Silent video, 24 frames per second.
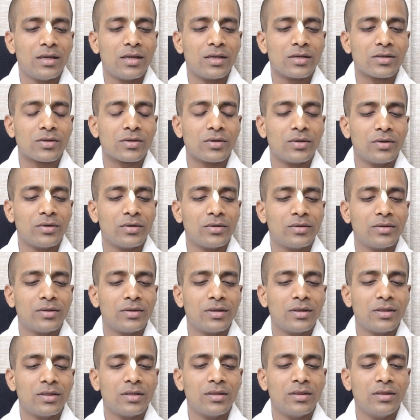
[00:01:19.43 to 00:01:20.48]
So,
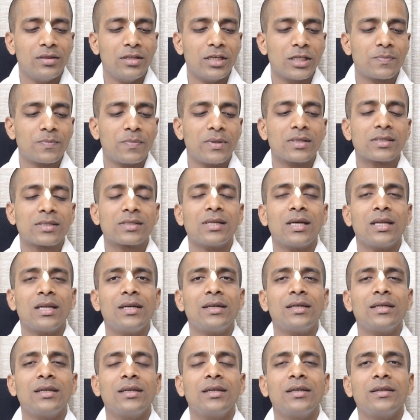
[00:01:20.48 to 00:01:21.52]
this
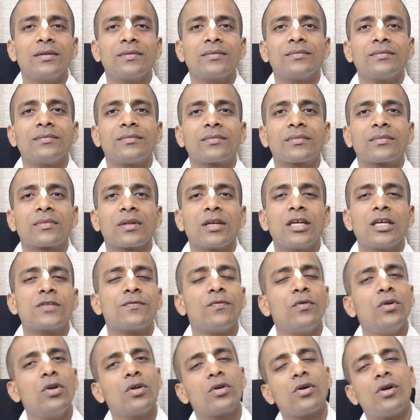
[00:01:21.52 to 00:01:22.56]
personality, his
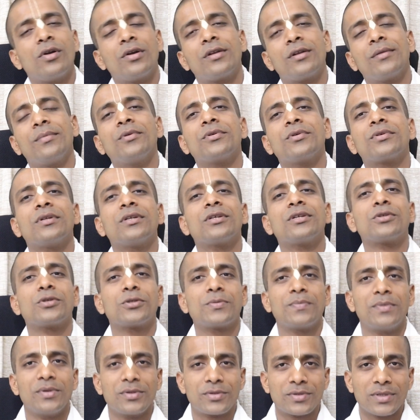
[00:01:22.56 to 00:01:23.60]
full contribution is to
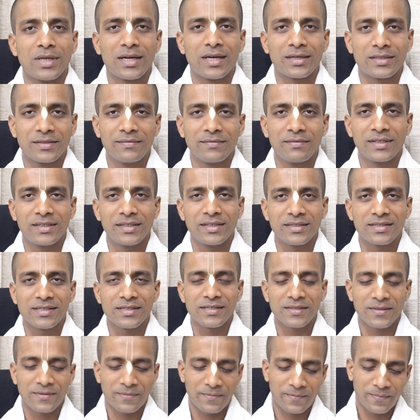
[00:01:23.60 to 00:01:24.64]
spiritual
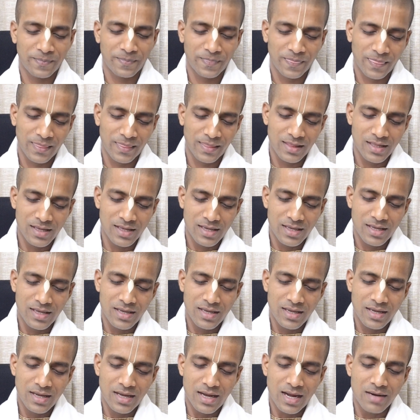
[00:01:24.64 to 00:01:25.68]
activities.
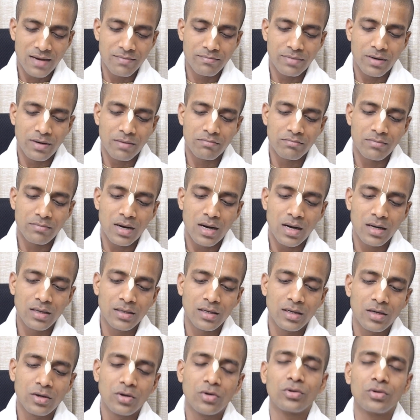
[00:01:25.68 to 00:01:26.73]
And
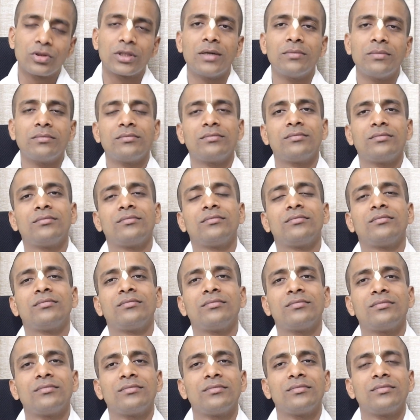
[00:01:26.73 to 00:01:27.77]
Brahmagna Hutam.
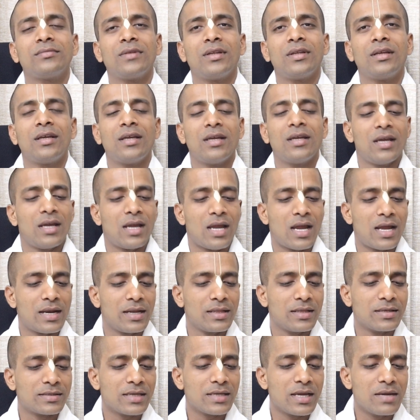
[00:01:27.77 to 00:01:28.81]
And
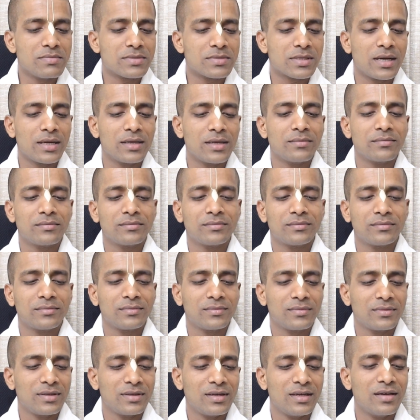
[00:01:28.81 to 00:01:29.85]
at the same time,
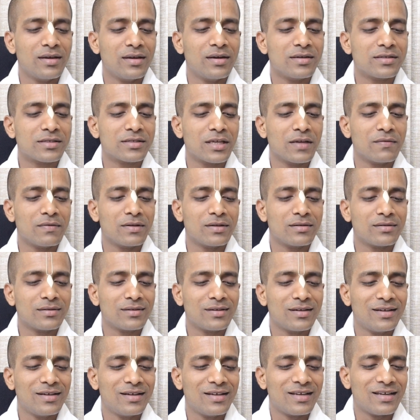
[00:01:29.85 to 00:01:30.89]
here it is given
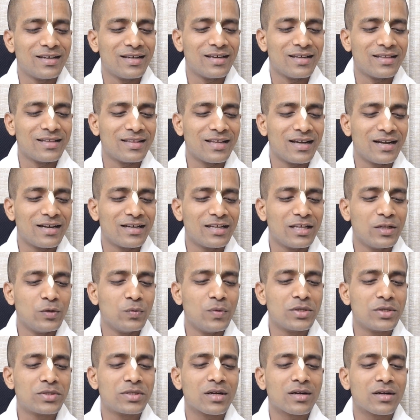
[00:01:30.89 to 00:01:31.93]
that in
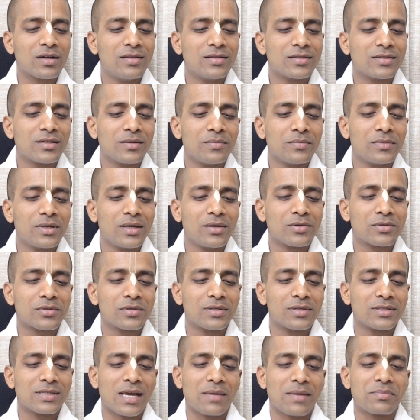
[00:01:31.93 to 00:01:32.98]
which the
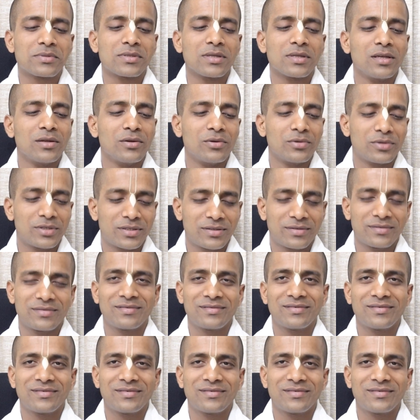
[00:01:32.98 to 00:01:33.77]
consummation is absolute